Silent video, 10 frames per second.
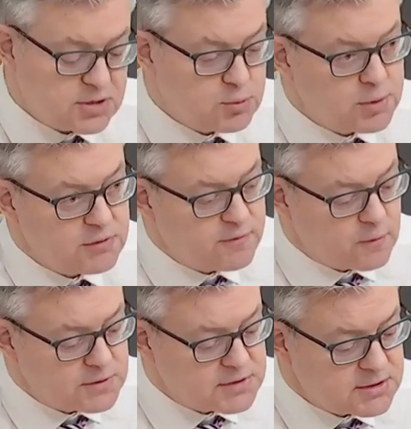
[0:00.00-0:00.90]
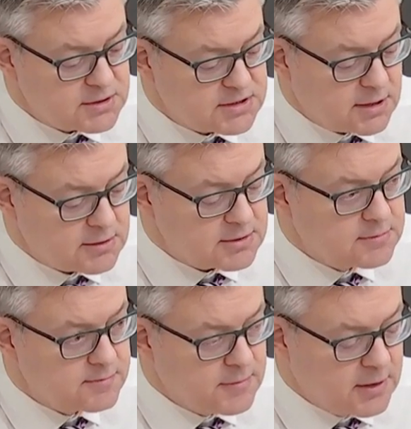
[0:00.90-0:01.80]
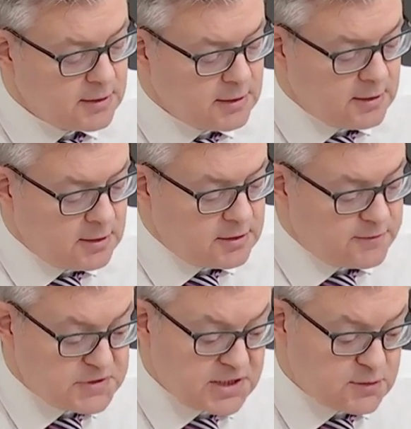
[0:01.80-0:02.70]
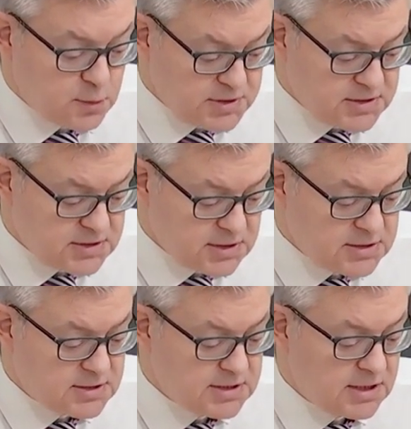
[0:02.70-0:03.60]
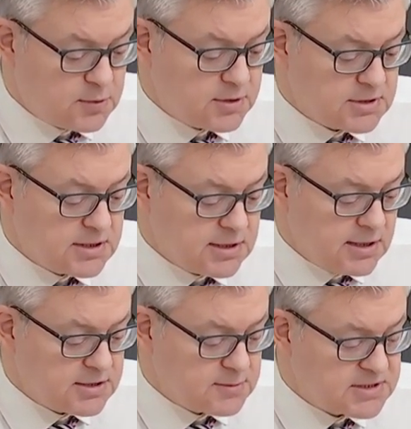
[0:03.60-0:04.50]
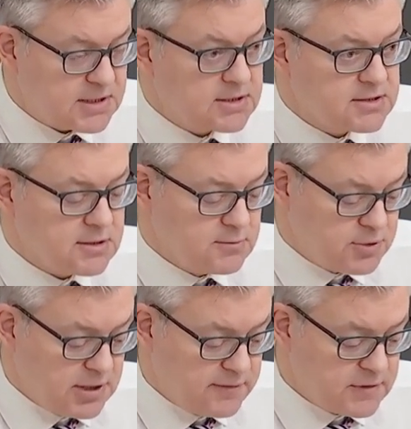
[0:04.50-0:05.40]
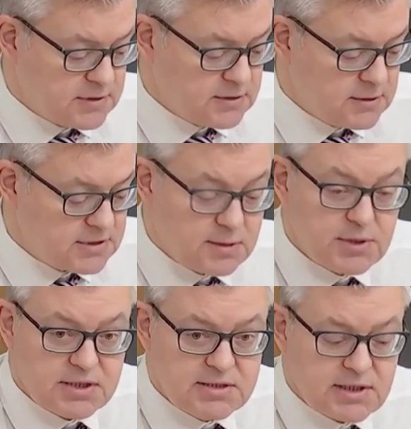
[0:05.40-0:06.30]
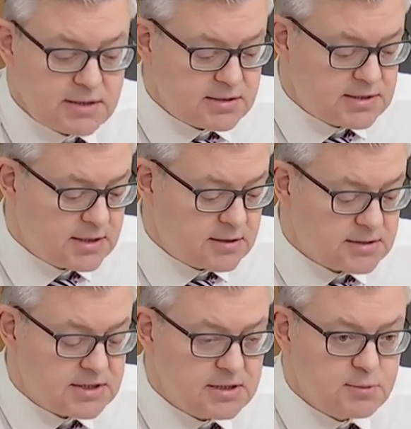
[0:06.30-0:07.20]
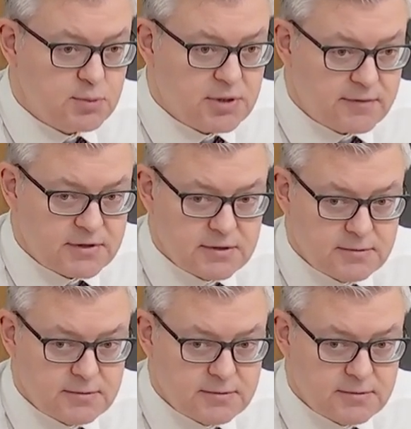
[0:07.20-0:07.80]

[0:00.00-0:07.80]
their mobile phones to silent. The first item of business is to decide whether to take item six in private. Is the committee content to take this item in private?